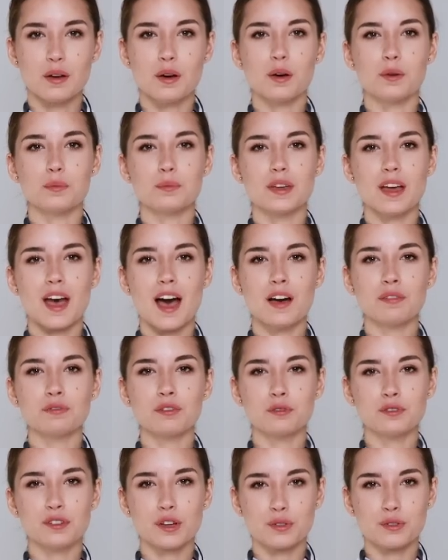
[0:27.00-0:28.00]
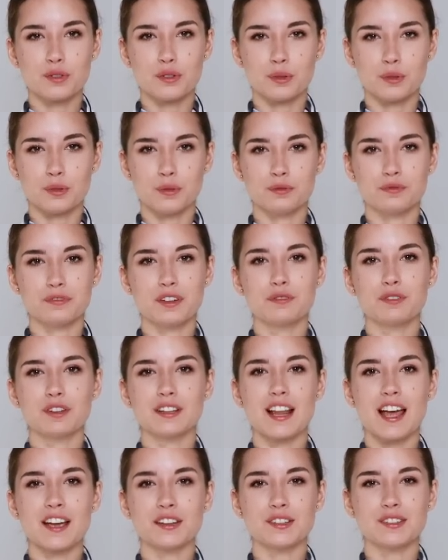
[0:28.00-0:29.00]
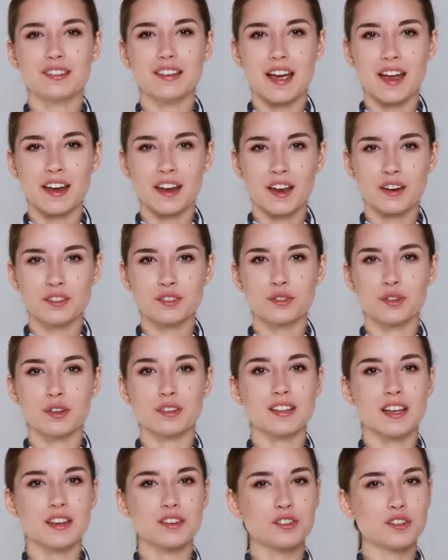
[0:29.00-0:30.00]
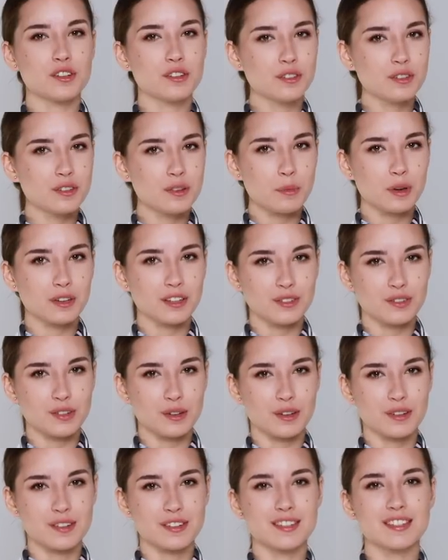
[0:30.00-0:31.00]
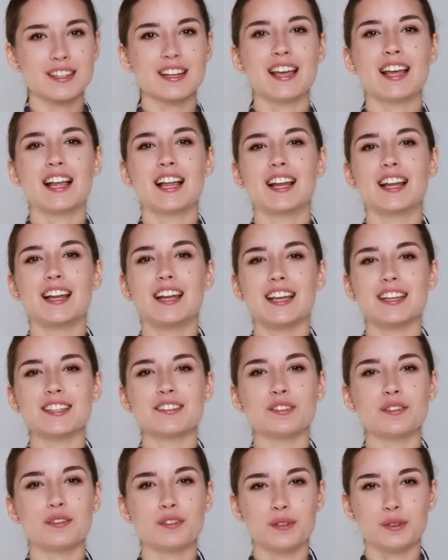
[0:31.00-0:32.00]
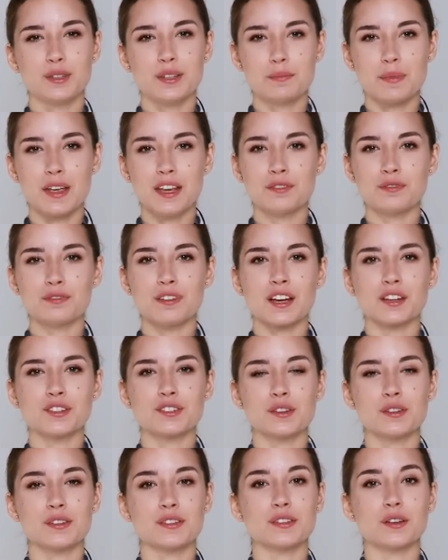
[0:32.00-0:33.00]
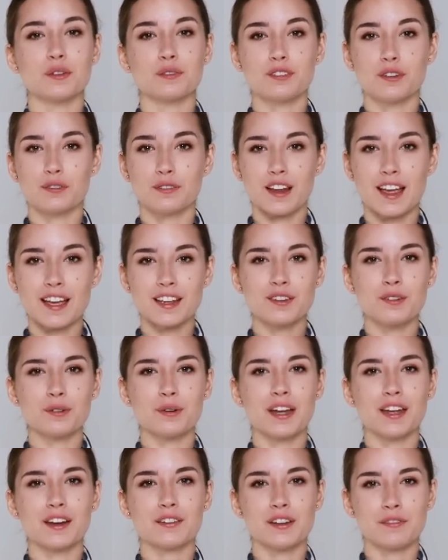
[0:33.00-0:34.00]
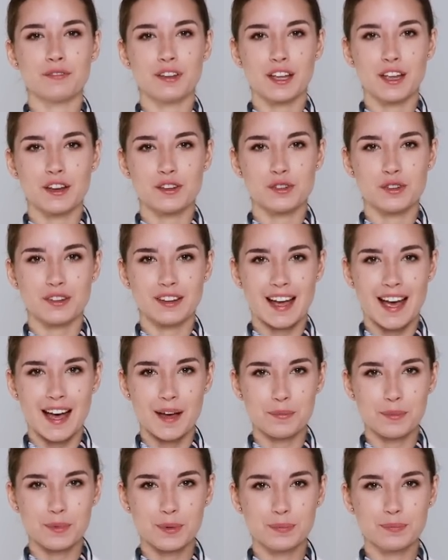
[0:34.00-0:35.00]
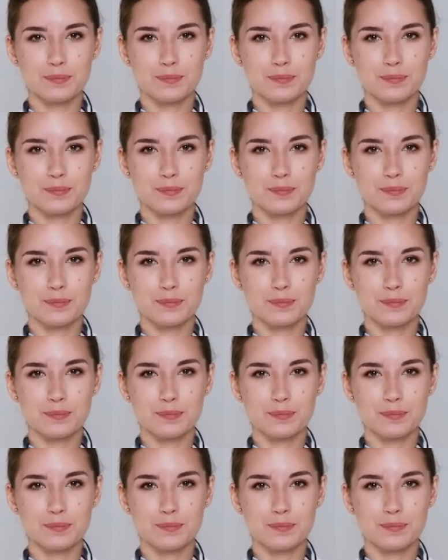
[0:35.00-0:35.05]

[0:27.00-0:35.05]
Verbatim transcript: On behalf of the crew, we would like to direct your attention to the monitors. Let's review the main functions of the Flygo Air Navigation app.